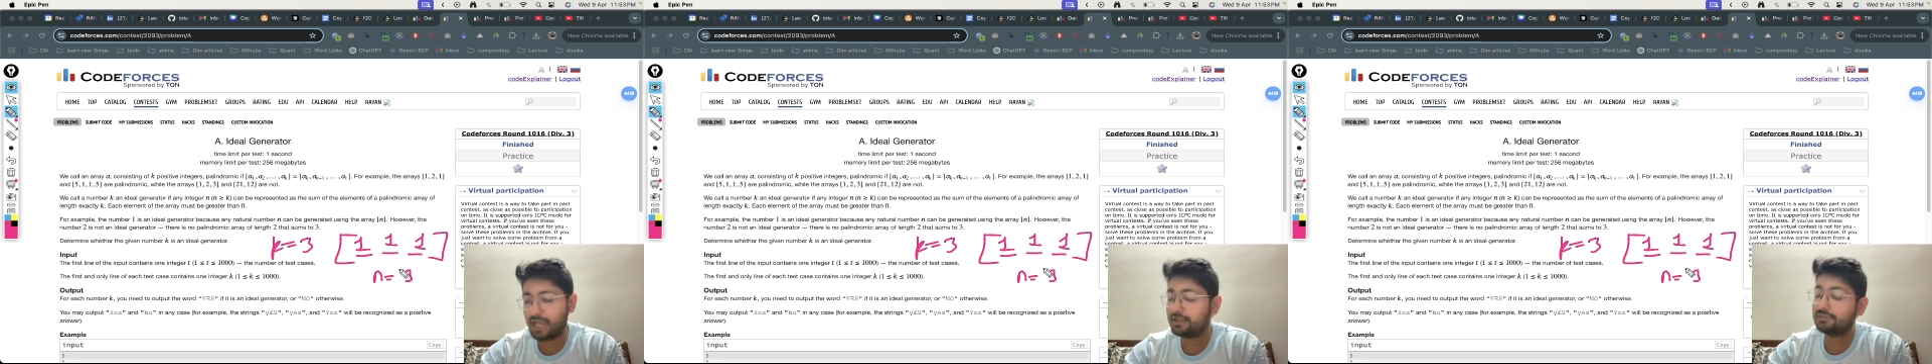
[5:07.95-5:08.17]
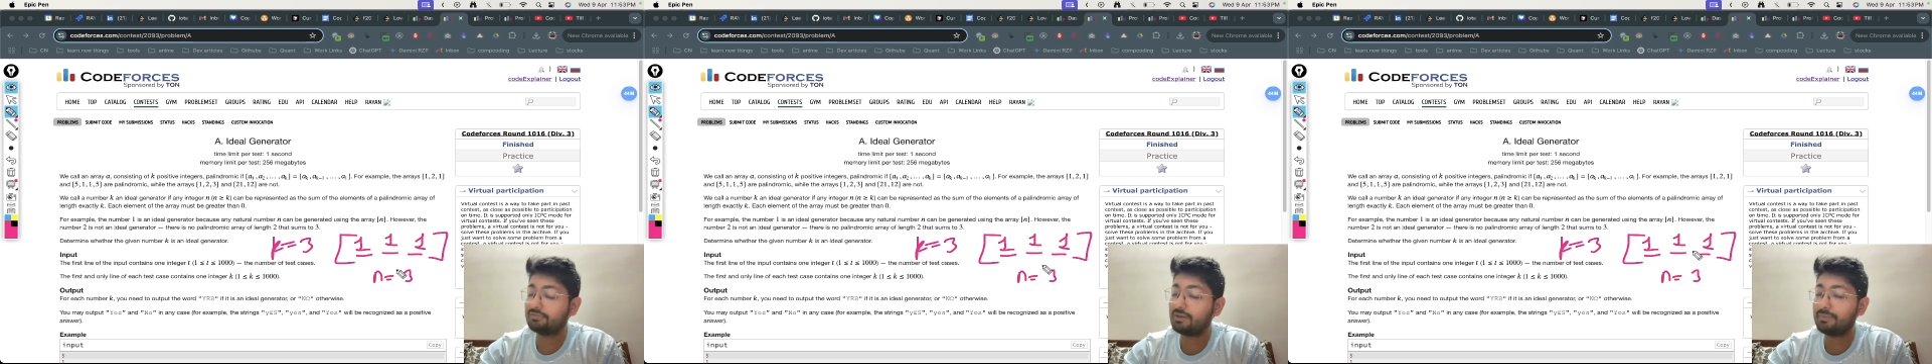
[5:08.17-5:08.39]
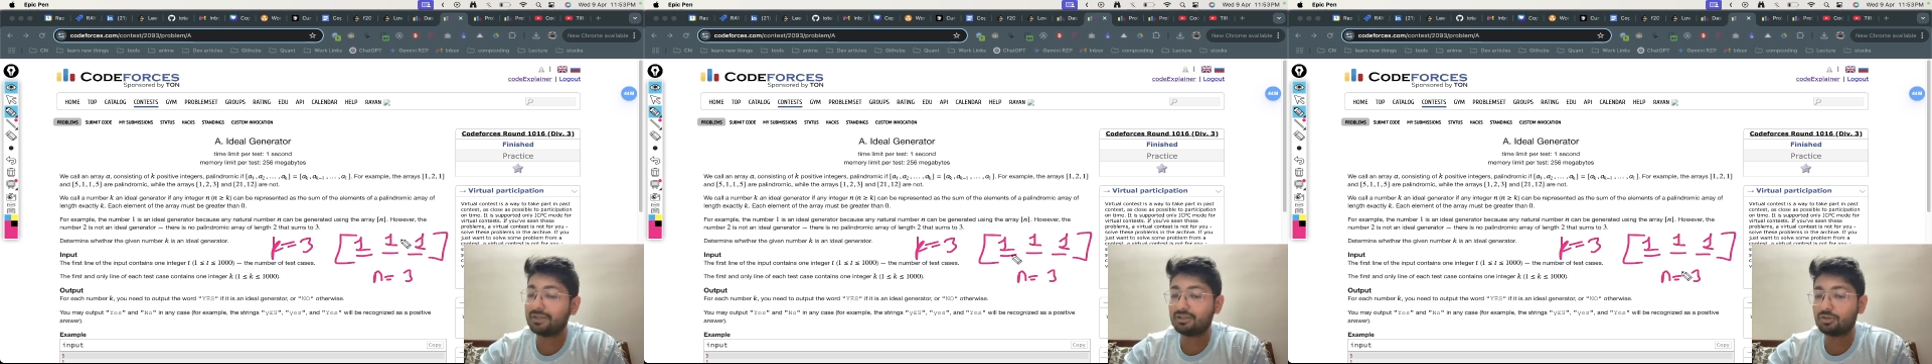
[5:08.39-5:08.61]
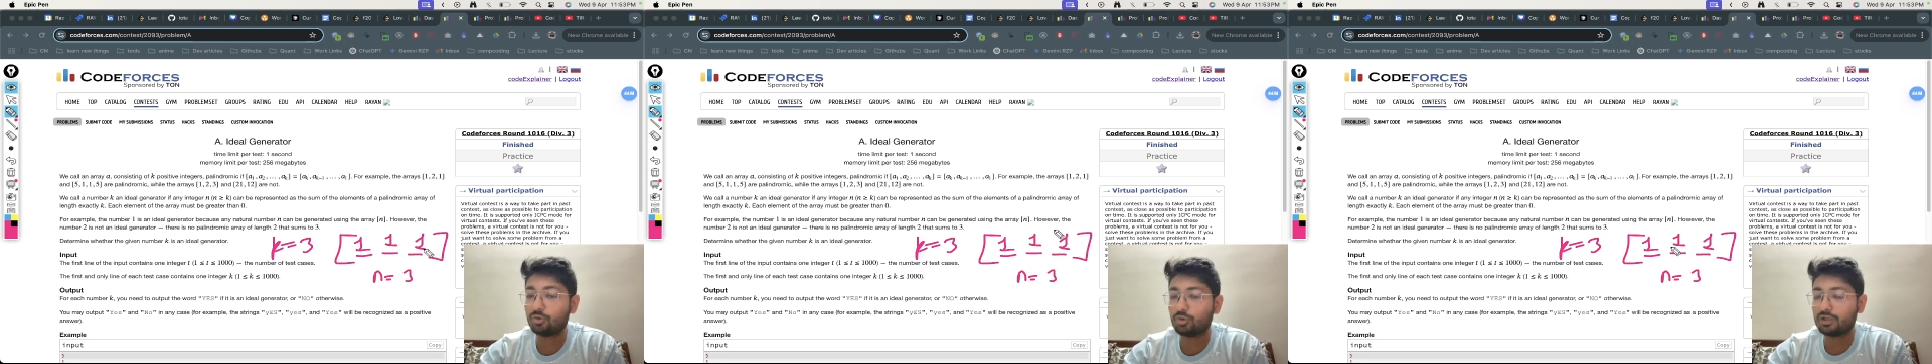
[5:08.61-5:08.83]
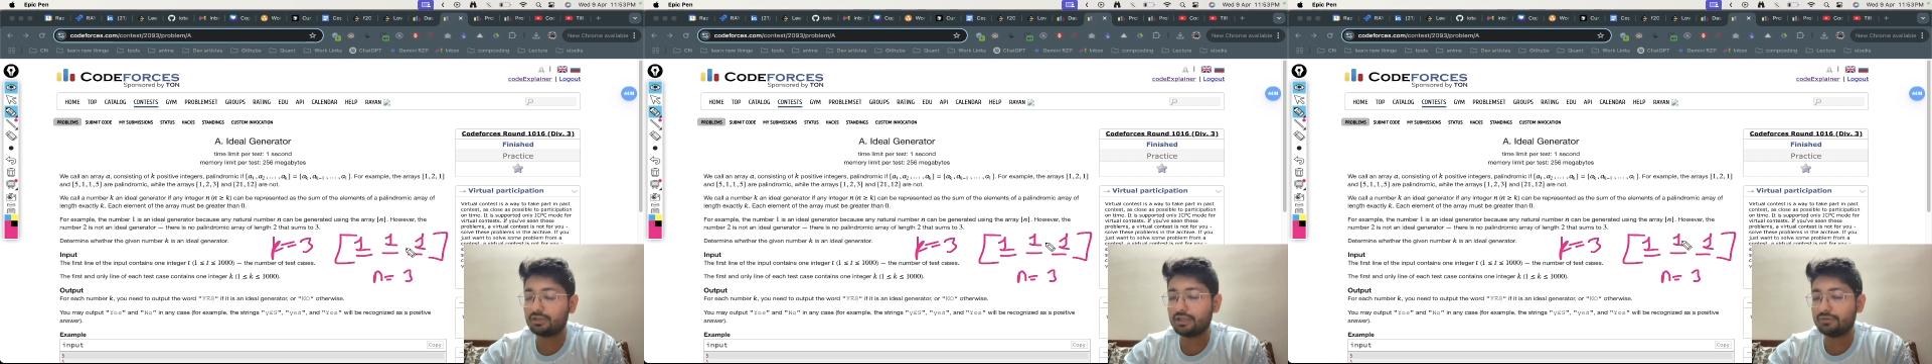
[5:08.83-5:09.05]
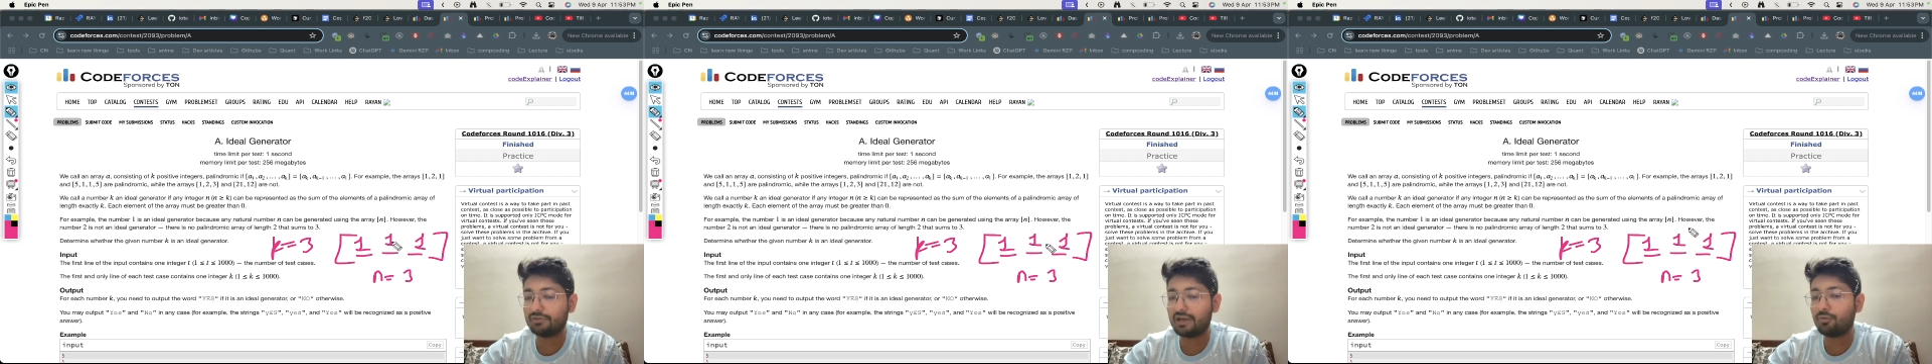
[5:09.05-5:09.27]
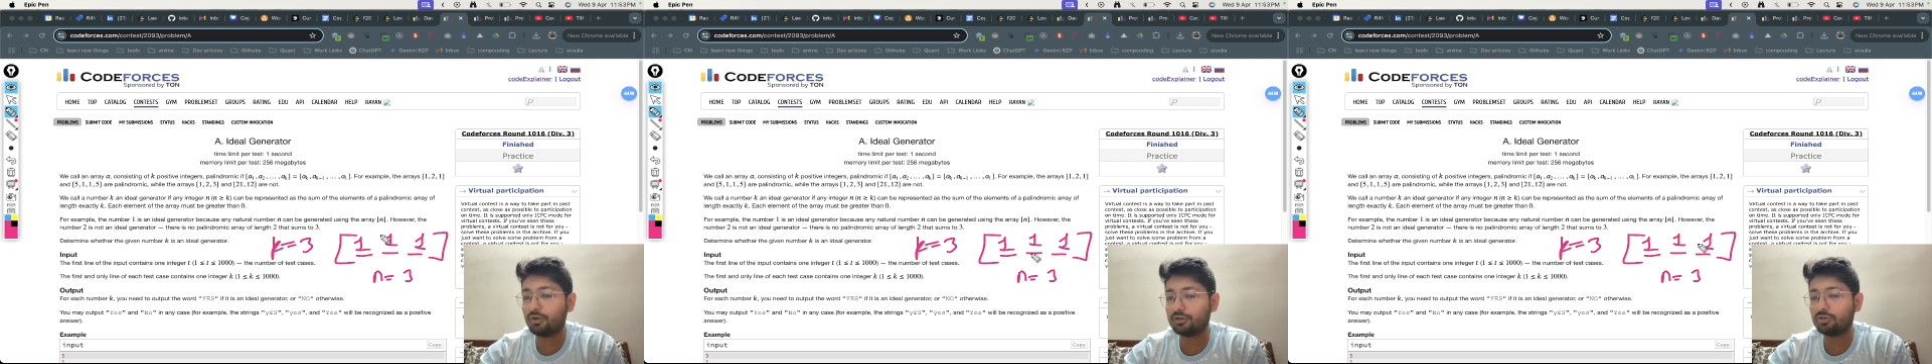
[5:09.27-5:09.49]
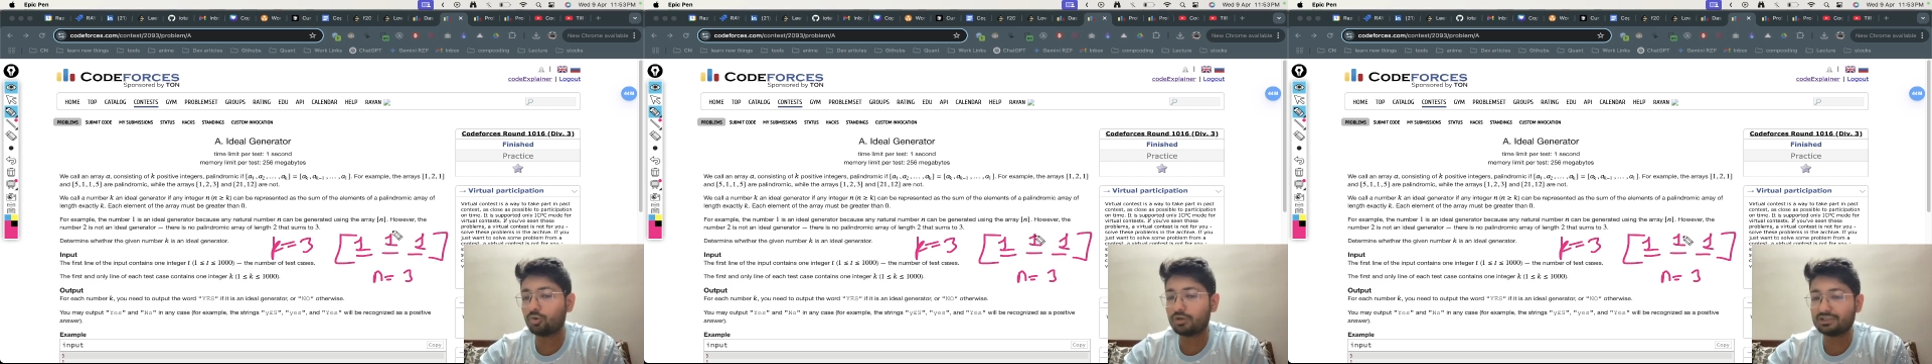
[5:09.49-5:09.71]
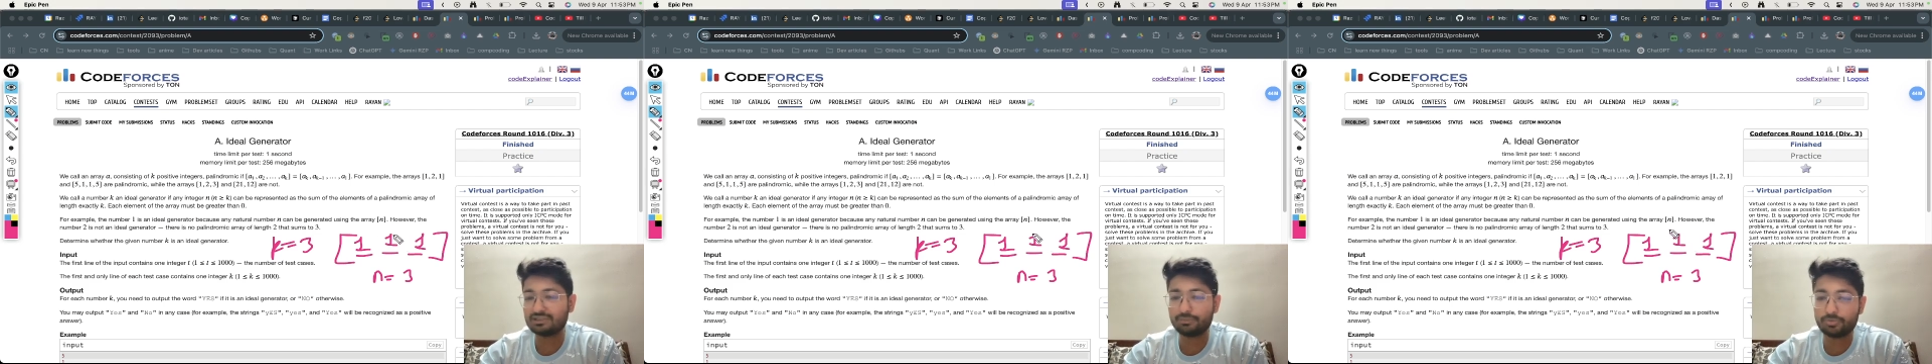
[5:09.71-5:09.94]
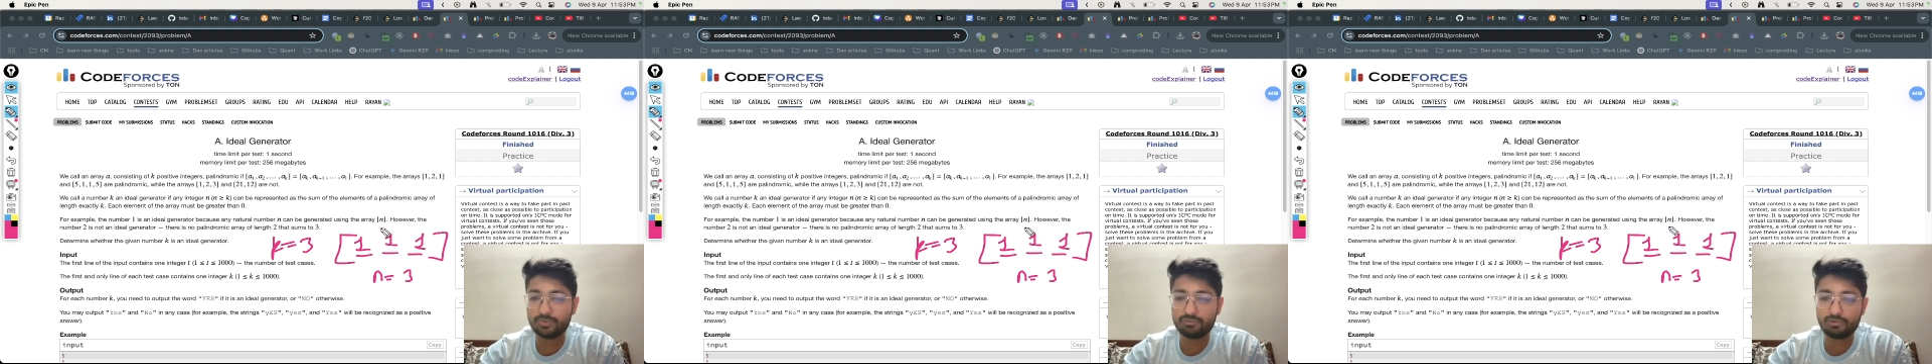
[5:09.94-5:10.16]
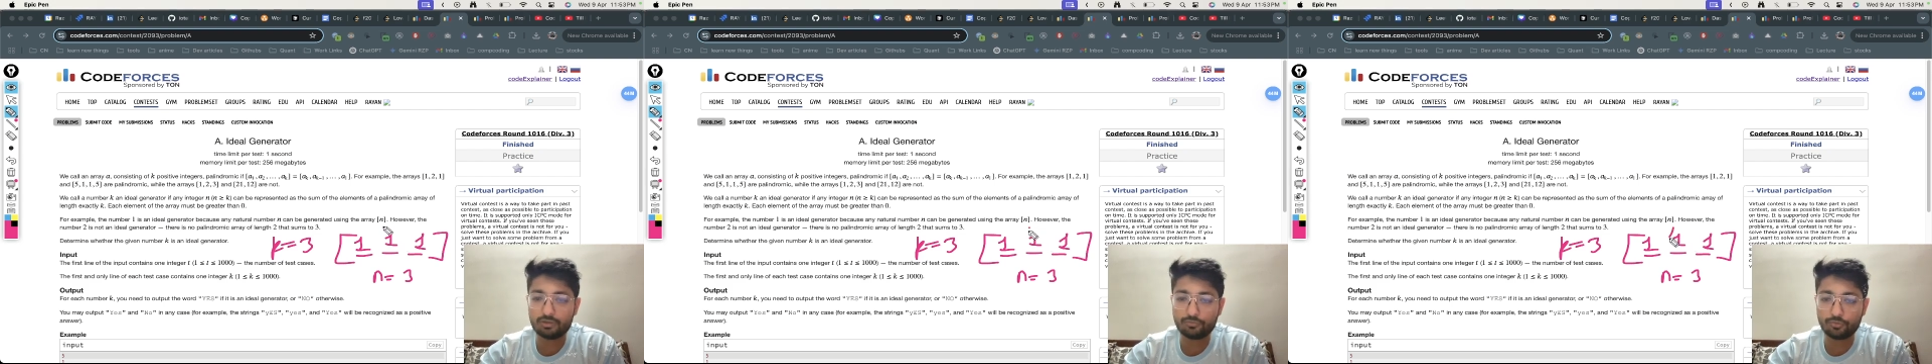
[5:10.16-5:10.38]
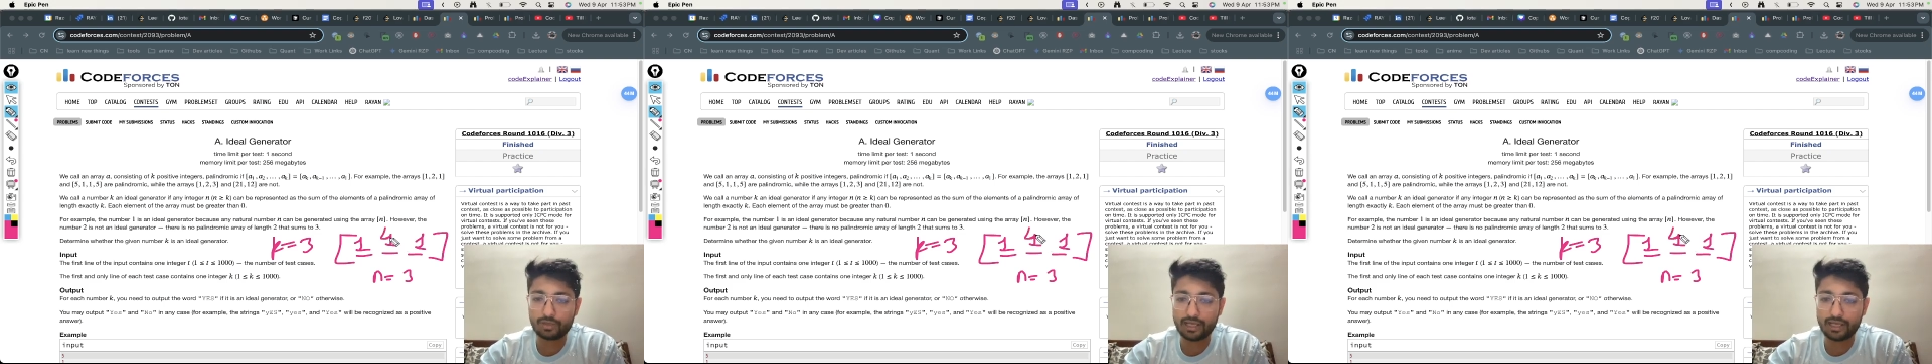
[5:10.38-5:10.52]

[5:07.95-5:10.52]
If I make the total, if I want the total sum to be equal to 4,